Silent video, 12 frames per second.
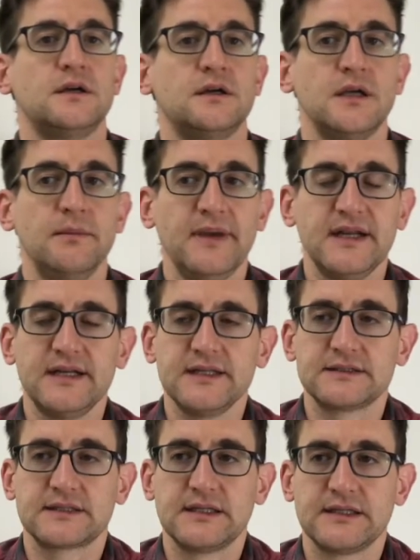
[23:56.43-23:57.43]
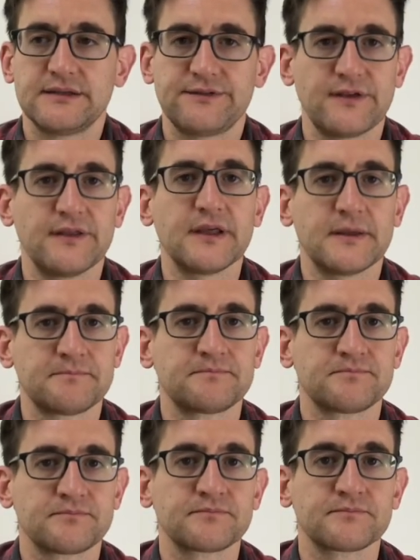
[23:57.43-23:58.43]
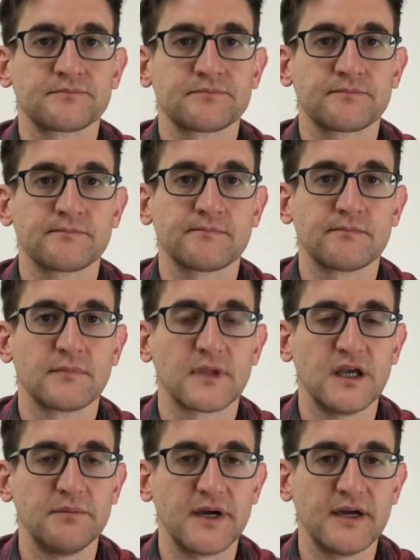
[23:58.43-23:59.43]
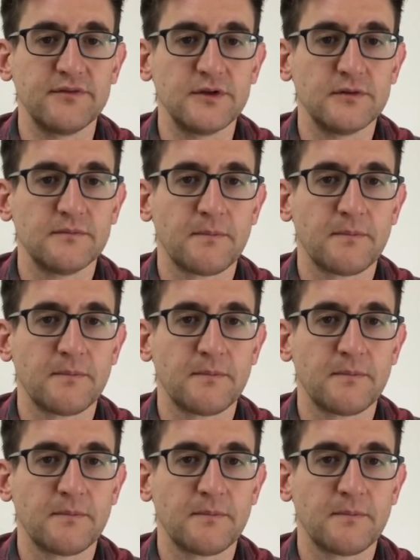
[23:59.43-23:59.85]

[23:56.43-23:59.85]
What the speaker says: It made it silly, in my view.